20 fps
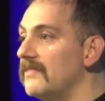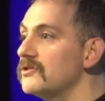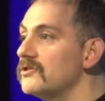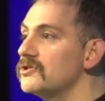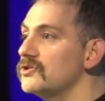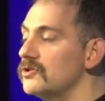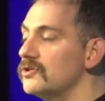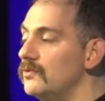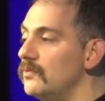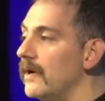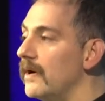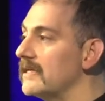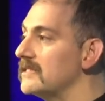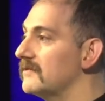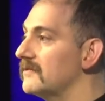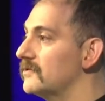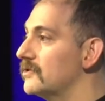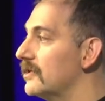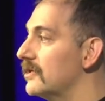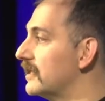And there's two
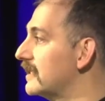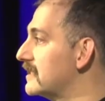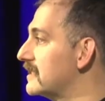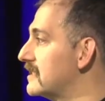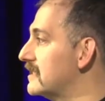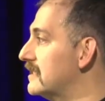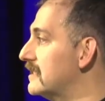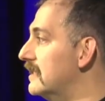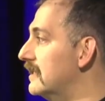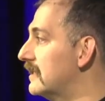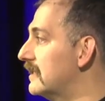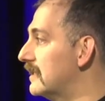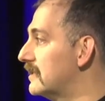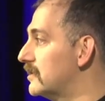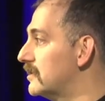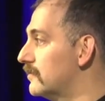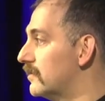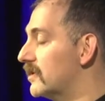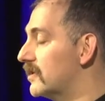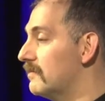ways of turning a seed
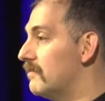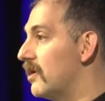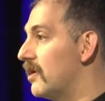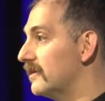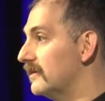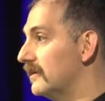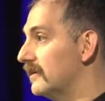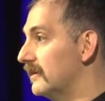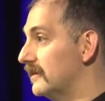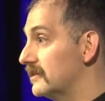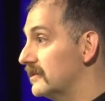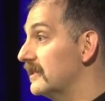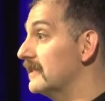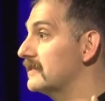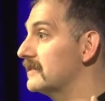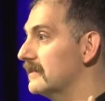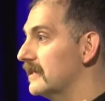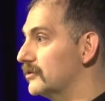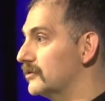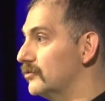into a commodity, into
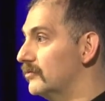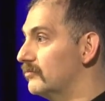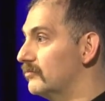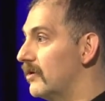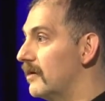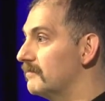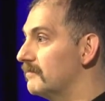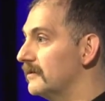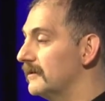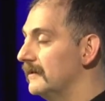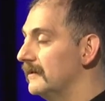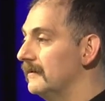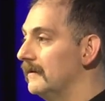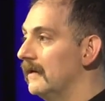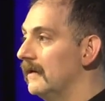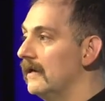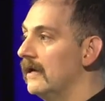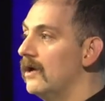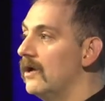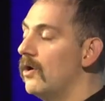intellectual property.
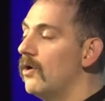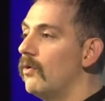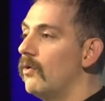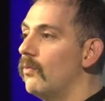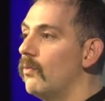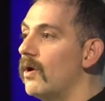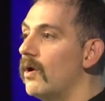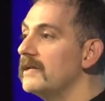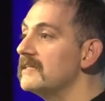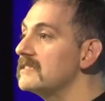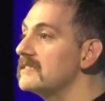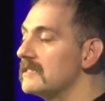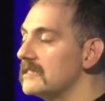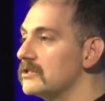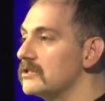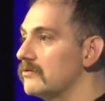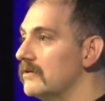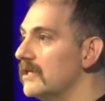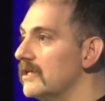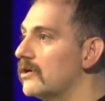One, it's
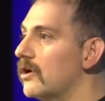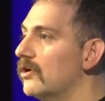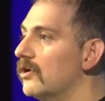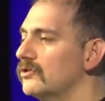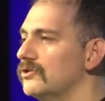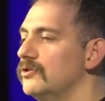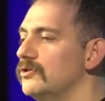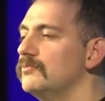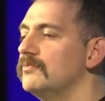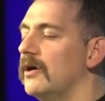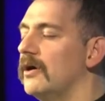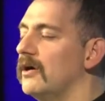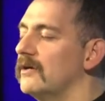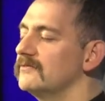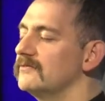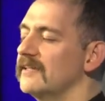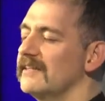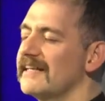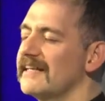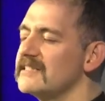this treaty called
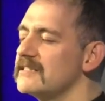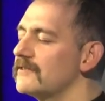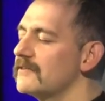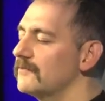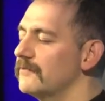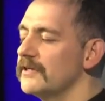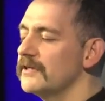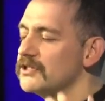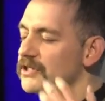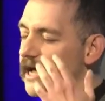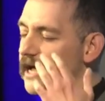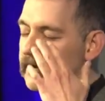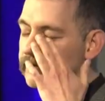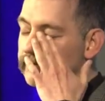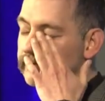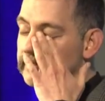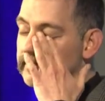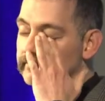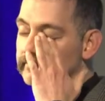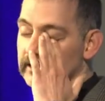UPOV, and that's the French
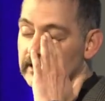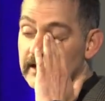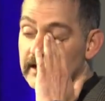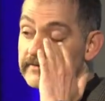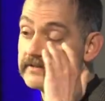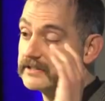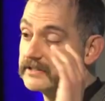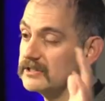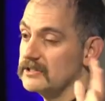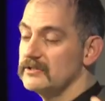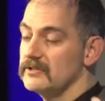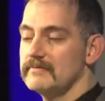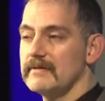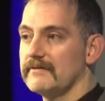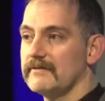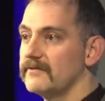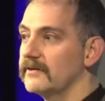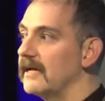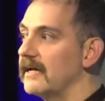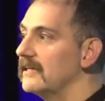acronym, and you have to excuse
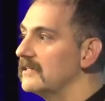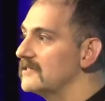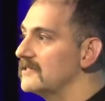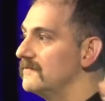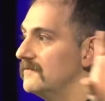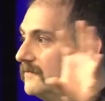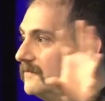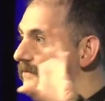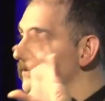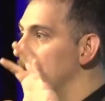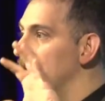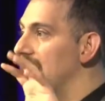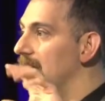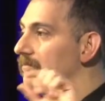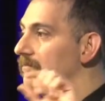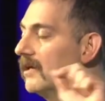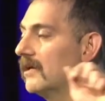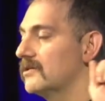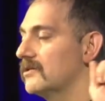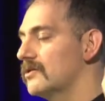me, I forget its full
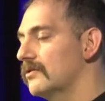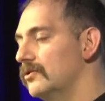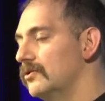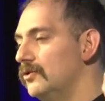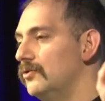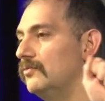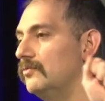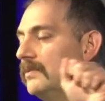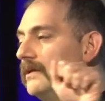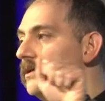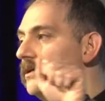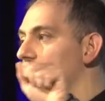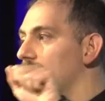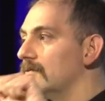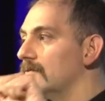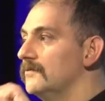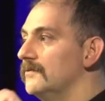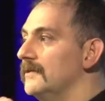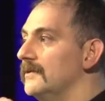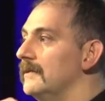name. So
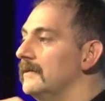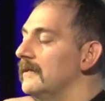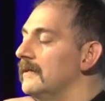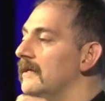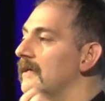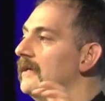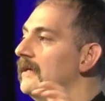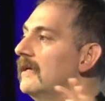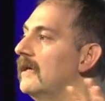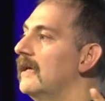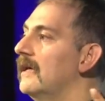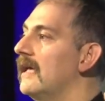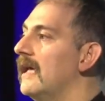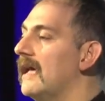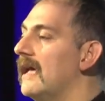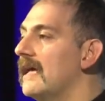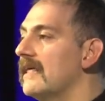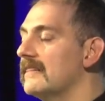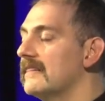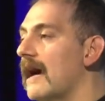UPOV.
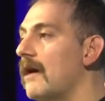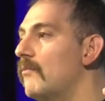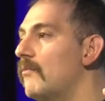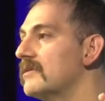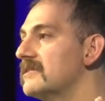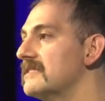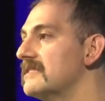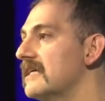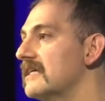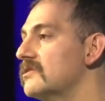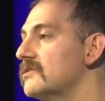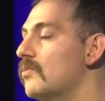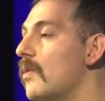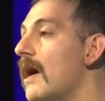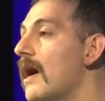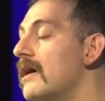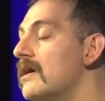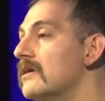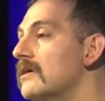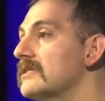That one says,
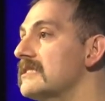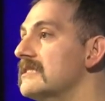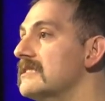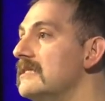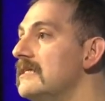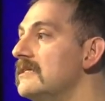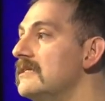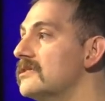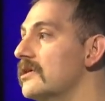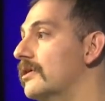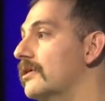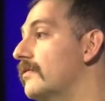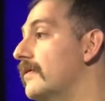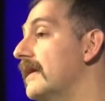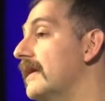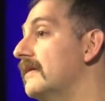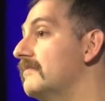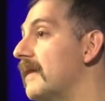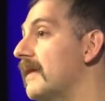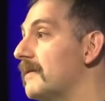well, seeds are
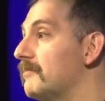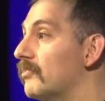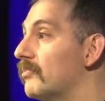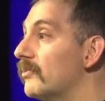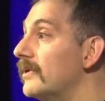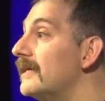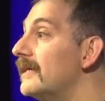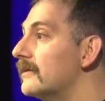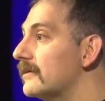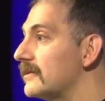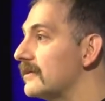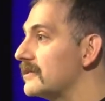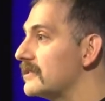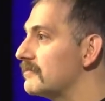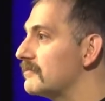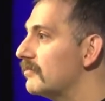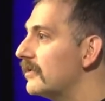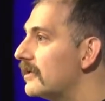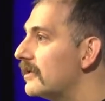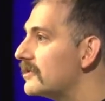created by
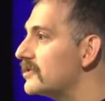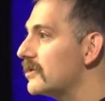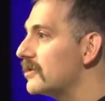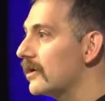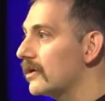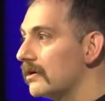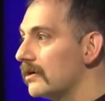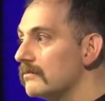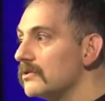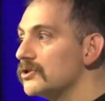breeders. Breeders are